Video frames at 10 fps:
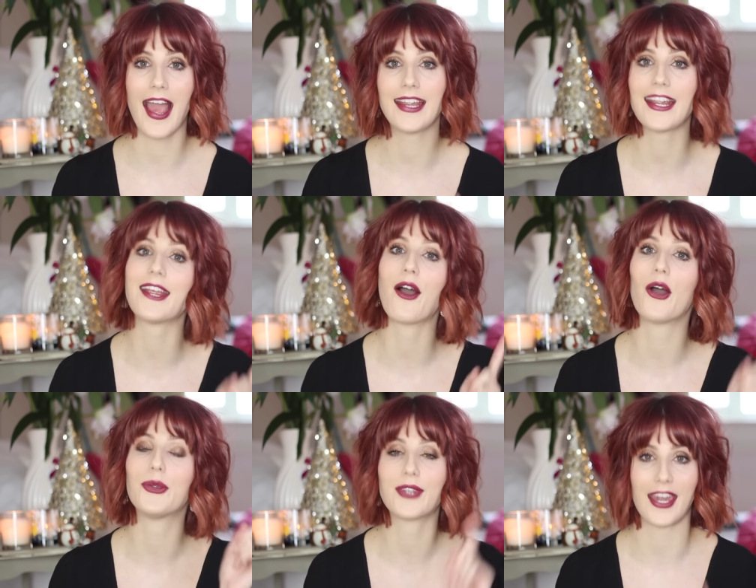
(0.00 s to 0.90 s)

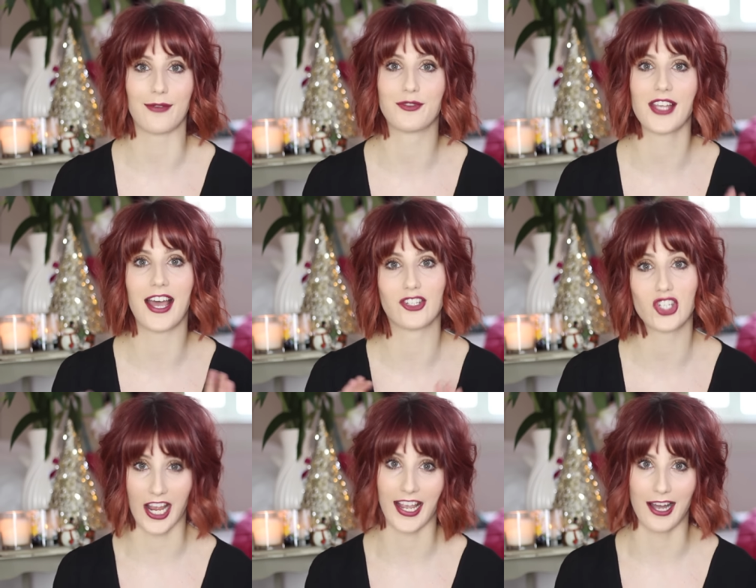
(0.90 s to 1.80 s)
AEO gifts at
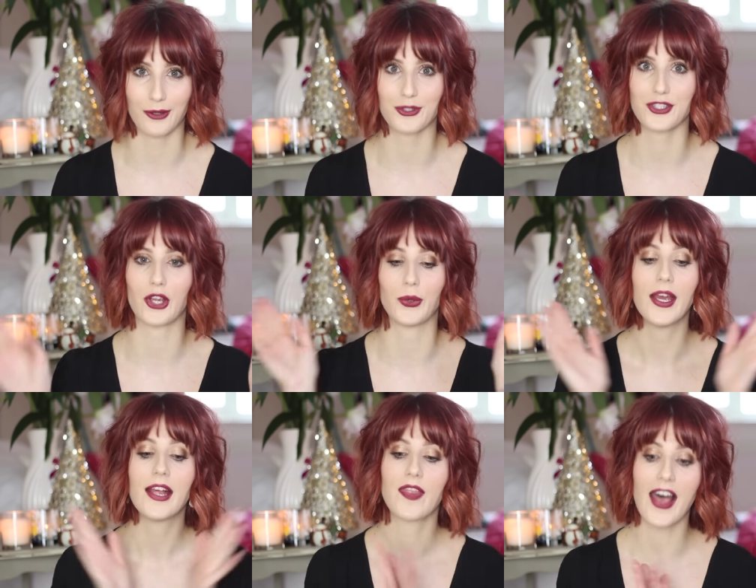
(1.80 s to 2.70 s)
checkout. So
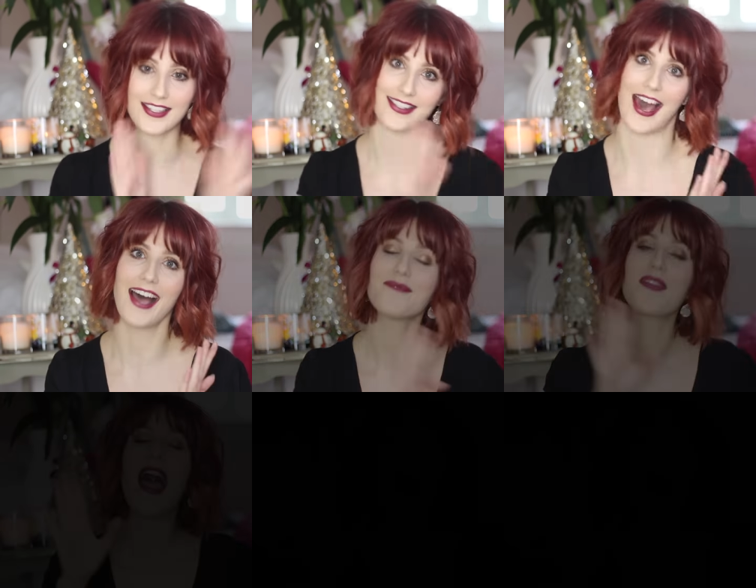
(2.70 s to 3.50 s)
that's that.